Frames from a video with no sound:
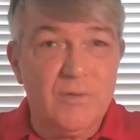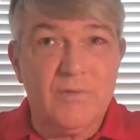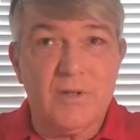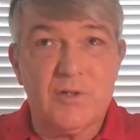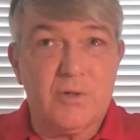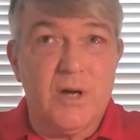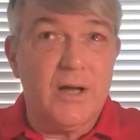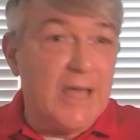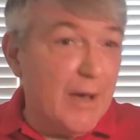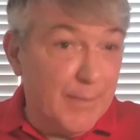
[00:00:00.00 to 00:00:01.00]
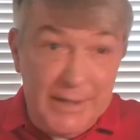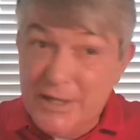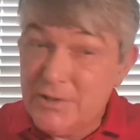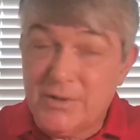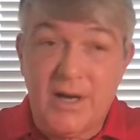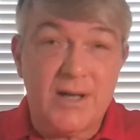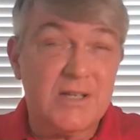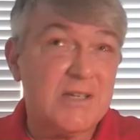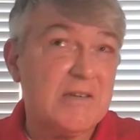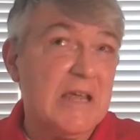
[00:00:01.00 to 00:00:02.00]
of the truck, how many
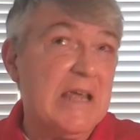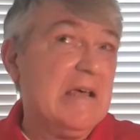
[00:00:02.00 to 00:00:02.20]
trucks,